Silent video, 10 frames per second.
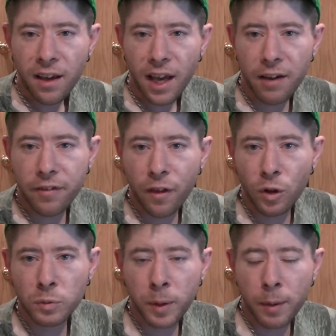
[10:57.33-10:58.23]
Even
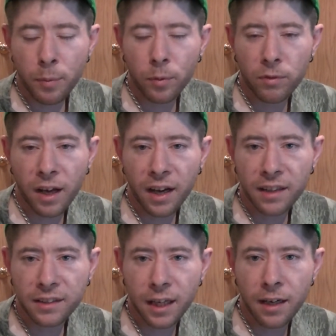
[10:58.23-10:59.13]
those people, like
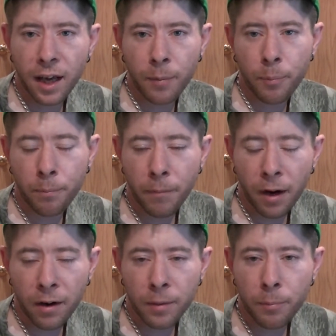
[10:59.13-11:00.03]
I said, like
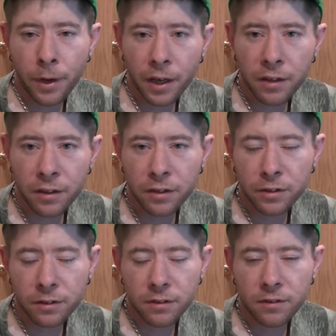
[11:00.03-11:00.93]
American
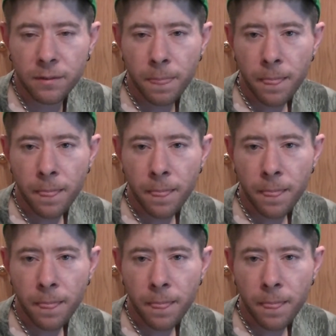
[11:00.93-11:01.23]
Pickers and,